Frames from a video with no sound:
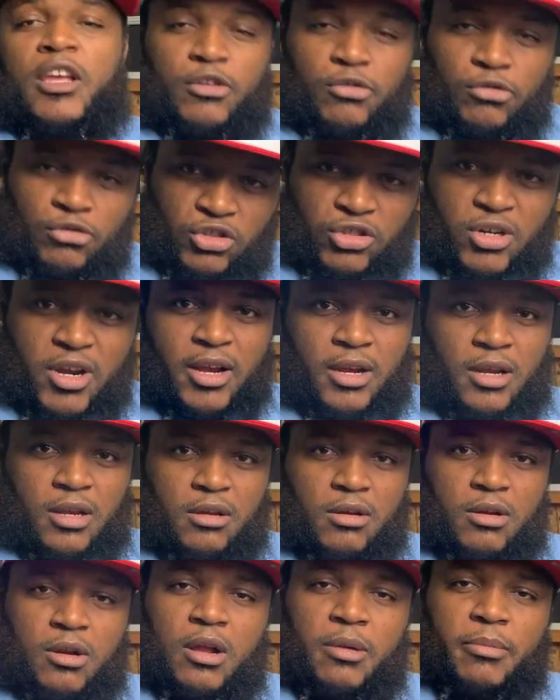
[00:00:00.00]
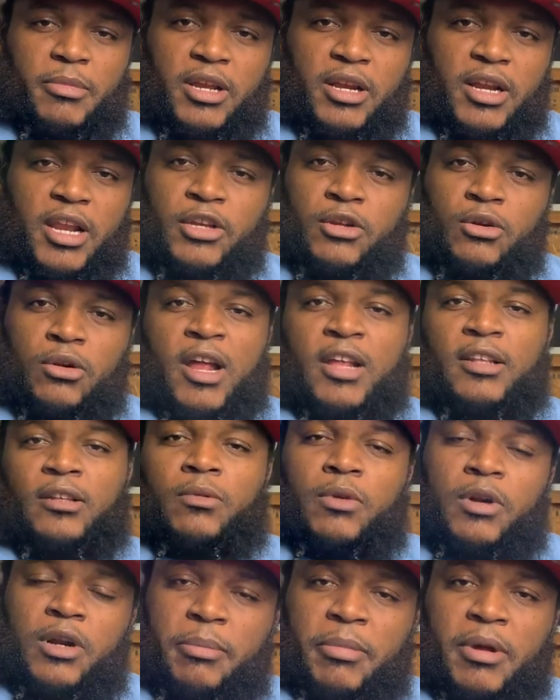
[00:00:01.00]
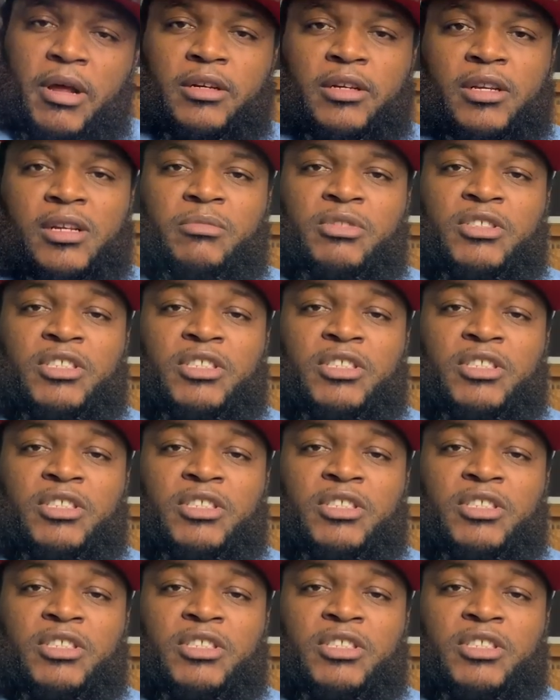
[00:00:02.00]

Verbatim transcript: you straight. You know what I mean? Like you don't have to worry about dumb